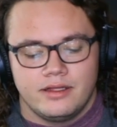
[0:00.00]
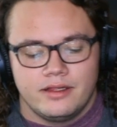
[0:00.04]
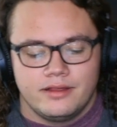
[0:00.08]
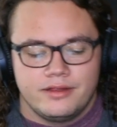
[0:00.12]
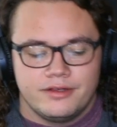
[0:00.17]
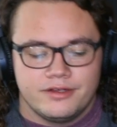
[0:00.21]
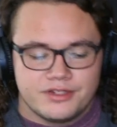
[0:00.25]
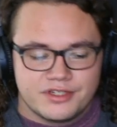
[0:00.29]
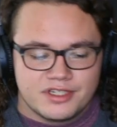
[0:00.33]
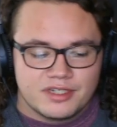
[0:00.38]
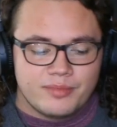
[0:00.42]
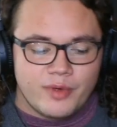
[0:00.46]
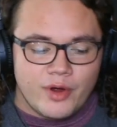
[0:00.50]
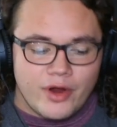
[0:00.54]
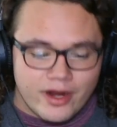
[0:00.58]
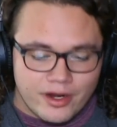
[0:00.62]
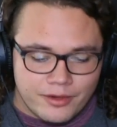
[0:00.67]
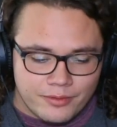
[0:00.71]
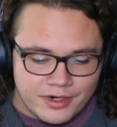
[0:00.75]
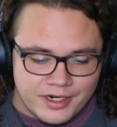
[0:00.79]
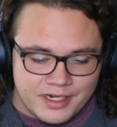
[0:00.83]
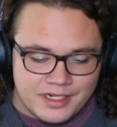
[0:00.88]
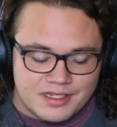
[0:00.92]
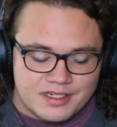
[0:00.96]
There's the part
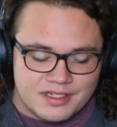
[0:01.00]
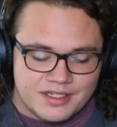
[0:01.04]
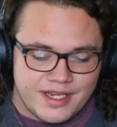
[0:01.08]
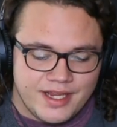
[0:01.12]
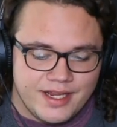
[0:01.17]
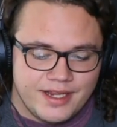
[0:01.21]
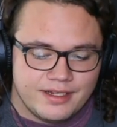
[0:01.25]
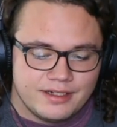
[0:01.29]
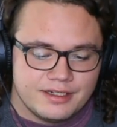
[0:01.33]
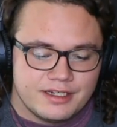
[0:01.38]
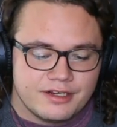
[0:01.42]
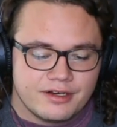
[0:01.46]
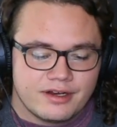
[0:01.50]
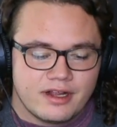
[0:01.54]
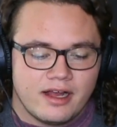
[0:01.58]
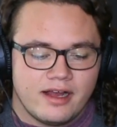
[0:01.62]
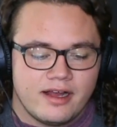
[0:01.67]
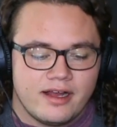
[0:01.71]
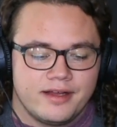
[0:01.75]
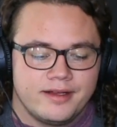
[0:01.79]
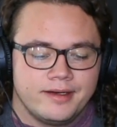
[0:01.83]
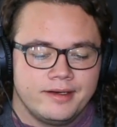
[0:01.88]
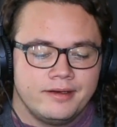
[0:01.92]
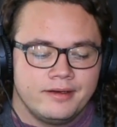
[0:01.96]
where he's saying, Dear
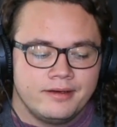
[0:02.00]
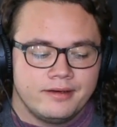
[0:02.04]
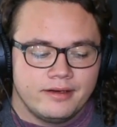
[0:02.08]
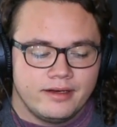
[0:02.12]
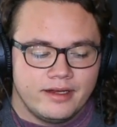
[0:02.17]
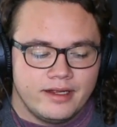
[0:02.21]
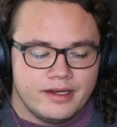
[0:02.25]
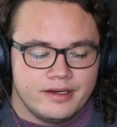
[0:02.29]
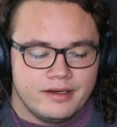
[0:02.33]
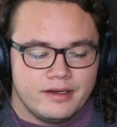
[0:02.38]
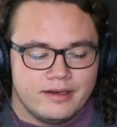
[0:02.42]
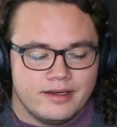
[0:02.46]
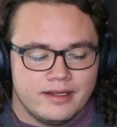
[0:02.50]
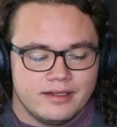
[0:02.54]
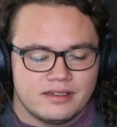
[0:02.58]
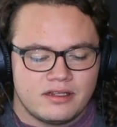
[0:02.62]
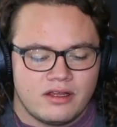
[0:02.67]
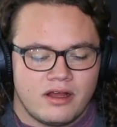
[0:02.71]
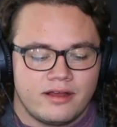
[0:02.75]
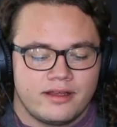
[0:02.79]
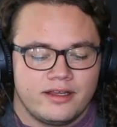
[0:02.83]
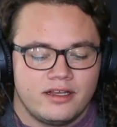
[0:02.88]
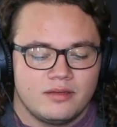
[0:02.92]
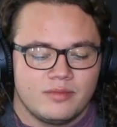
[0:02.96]
God, and
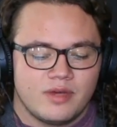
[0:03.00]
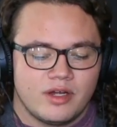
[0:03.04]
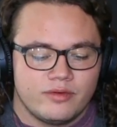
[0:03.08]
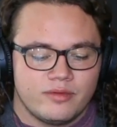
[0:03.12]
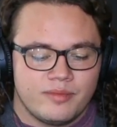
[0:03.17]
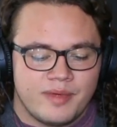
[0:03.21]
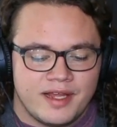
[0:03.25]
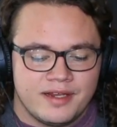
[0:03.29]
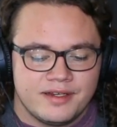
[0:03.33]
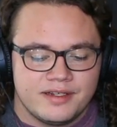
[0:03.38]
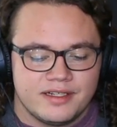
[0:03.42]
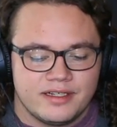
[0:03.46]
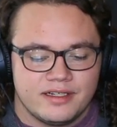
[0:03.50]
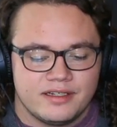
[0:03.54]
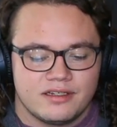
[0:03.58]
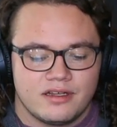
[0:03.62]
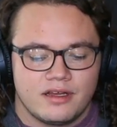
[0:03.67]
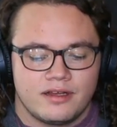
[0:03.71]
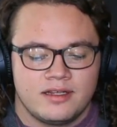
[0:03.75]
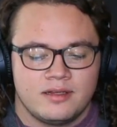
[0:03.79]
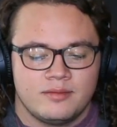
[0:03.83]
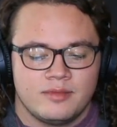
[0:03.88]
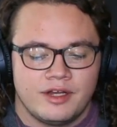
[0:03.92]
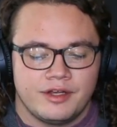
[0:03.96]
talking about repenting and
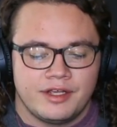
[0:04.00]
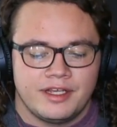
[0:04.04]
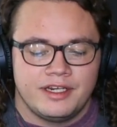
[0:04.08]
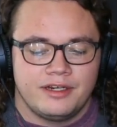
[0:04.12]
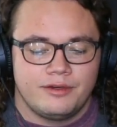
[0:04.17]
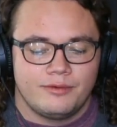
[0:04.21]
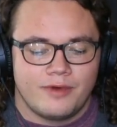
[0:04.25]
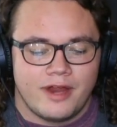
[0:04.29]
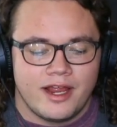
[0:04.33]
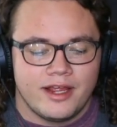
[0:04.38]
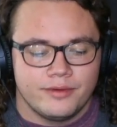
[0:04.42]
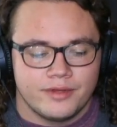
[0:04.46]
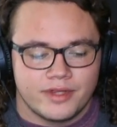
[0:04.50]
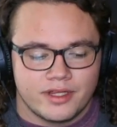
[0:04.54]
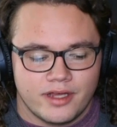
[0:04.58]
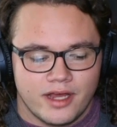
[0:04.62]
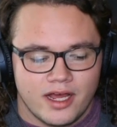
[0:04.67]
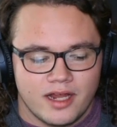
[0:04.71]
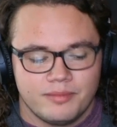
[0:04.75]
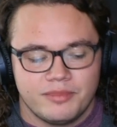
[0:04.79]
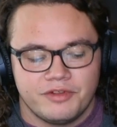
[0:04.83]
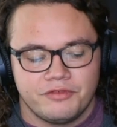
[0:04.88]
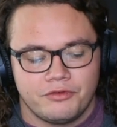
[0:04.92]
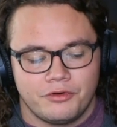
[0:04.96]
talking about getting right with
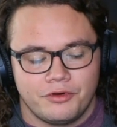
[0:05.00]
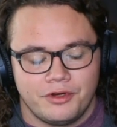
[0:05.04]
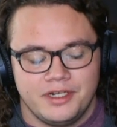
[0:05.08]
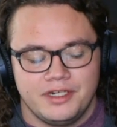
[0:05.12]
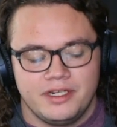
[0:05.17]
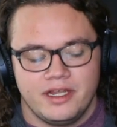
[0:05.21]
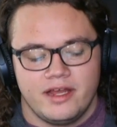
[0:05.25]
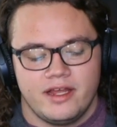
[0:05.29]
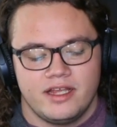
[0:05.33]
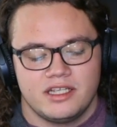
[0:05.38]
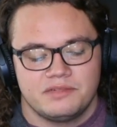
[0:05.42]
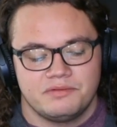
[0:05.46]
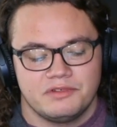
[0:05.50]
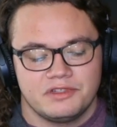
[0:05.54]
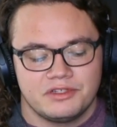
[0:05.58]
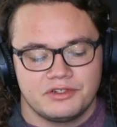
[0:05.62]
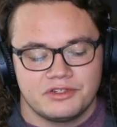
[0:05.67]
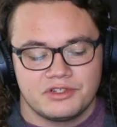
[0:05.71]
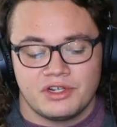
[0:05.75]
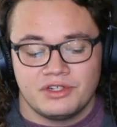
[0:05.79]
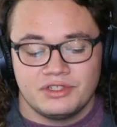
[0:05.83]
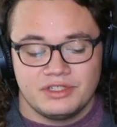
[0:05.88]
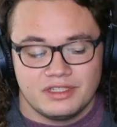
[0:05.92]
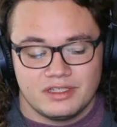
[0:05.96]
God before he dies, but
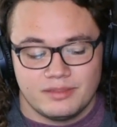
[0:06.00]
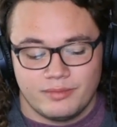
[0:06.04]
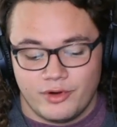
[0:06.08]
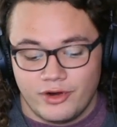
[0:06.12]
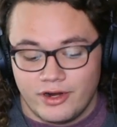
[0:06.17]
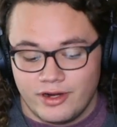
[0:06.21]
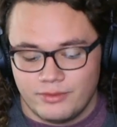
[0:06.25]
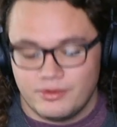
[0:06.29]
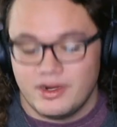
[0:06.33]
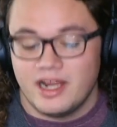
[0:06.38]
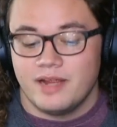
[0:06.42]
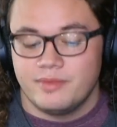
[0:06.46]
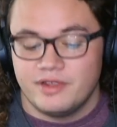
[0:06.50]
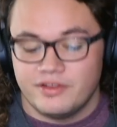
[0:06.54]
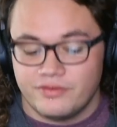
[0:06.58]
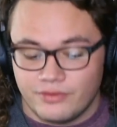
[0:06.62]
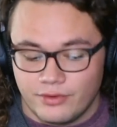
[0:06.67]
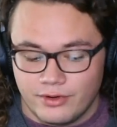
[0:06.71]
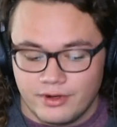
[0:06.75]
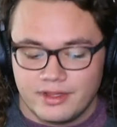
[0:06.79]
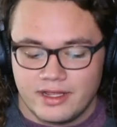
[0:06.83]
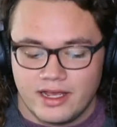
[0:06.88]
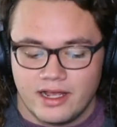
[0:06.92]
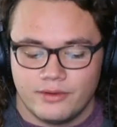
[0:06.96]
there's also the part right
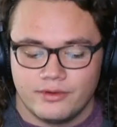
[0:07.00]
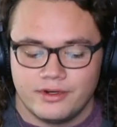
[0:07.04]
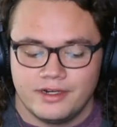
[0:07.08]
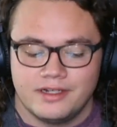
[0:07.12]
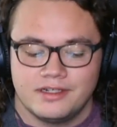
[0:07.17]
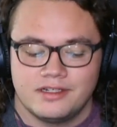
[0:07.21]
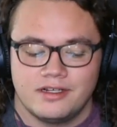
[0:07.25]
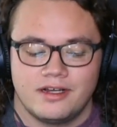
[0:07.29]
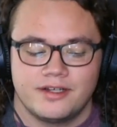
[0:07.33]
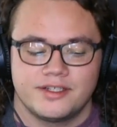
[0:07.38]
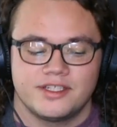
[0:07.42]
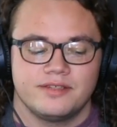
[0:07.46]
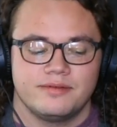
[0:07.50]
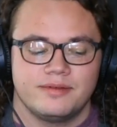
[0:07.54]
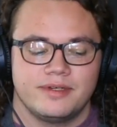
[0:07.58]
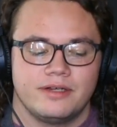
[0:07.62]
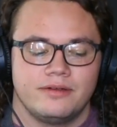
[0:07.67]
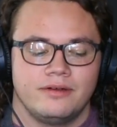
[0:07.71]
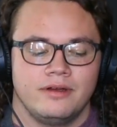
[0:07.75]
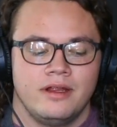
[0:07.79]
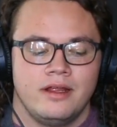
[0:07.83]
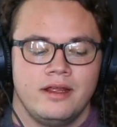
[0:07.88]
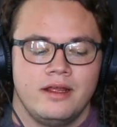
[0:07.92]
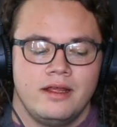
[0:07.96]
before that where he talks
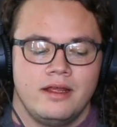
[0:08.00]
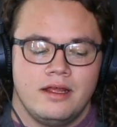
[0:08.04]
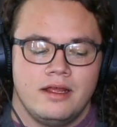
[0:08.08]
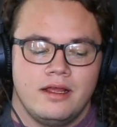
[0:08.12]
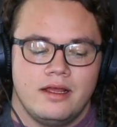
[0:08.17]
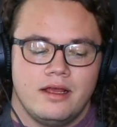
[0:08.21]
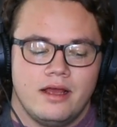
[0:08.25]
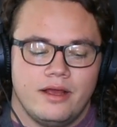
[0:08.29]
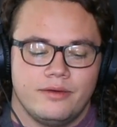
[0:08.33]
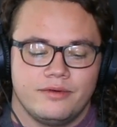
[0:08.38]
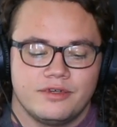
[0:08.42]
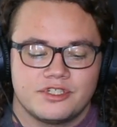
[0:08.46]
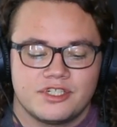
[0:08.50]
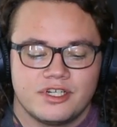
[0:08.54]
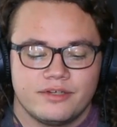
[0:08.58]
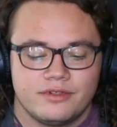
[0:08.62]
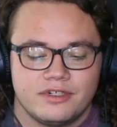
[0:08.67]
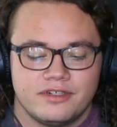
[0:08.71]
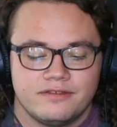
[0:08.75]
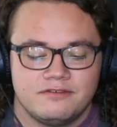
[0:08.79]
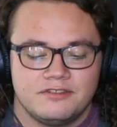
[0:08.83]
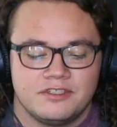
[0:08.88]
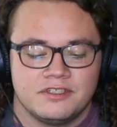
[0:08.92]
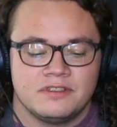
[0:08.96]
about, I wish I would
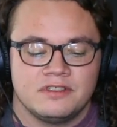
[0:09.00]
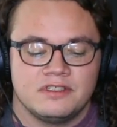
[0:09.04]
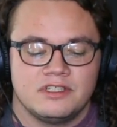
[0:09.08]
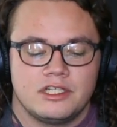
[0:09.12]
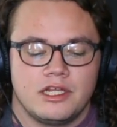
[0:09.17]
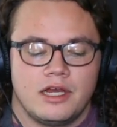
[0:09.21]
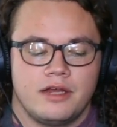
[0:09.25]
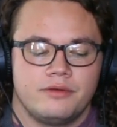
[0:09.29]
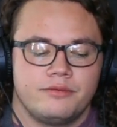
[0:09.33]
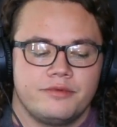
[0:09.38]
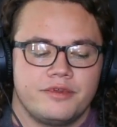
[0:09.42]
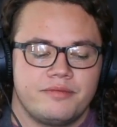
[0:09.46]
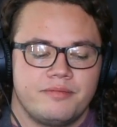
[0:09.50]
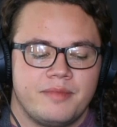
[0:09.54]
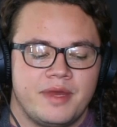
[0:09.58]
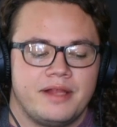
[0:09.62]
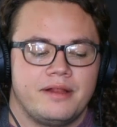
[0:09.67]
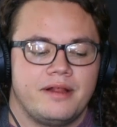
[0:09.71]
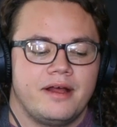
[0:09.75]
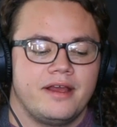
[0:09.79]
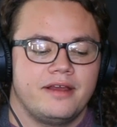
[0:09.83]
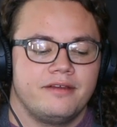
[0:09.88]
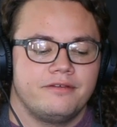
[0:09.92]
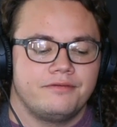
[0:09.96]
have just done with my
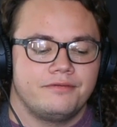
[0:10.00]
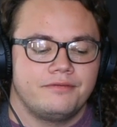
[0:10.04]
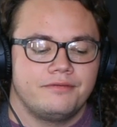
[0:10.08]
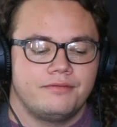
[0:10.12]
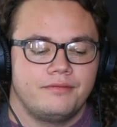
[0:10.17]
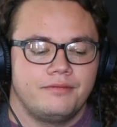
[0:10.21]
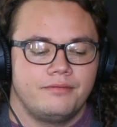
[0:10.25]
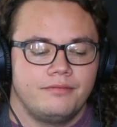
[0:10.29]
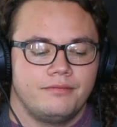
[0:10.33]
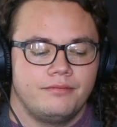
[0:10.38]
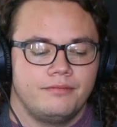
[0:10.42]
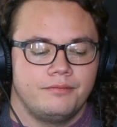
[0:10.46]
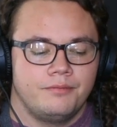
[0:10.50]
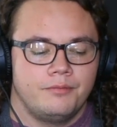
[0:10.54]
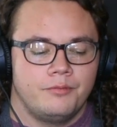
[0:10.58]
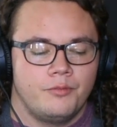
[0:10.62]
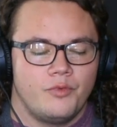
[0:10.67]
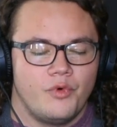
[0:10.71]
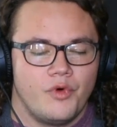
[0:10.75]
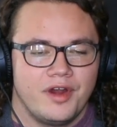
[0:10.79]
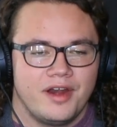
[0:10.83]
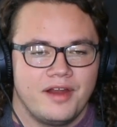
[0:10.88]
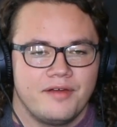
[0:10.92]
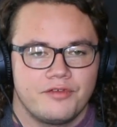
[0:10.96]
life
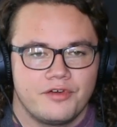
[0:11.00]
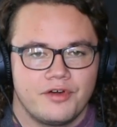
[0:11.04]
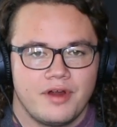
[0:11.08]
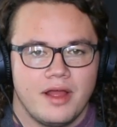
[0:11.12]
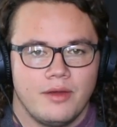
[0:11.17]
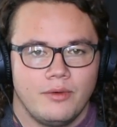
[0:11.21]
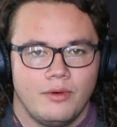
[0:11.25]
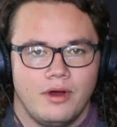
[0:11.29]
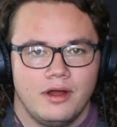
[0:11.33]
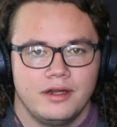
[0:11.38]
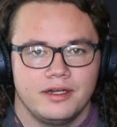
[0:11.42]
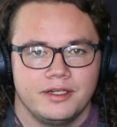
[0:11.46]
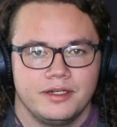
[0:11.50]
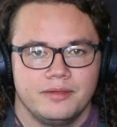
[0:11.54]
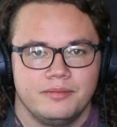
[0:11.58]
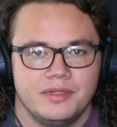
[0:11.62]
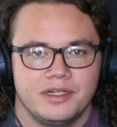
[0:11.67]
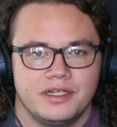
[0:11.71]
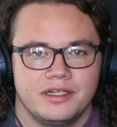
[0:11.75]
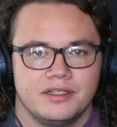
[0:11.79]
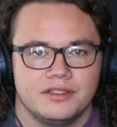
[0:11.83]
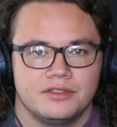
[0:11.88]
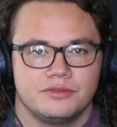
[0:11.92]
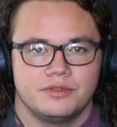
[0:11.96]
whatever I wanted,
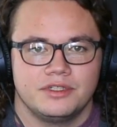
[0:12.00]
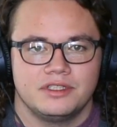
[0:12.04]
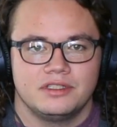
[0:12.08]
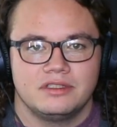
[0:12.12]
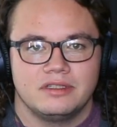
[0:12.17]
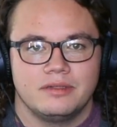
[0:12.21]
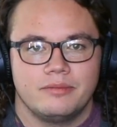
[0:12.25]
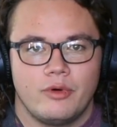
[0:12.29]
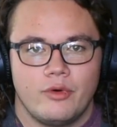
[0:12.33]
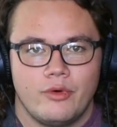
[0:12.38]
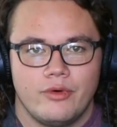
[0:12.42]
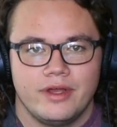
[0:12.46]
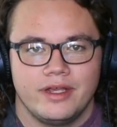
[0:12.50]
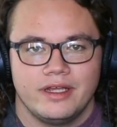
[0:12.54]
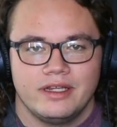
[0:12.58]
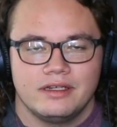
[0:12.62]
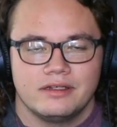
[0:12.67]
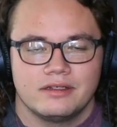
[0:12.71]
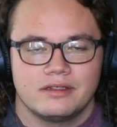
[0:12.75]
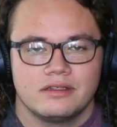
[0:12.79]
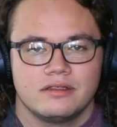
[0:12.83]
because what's the point?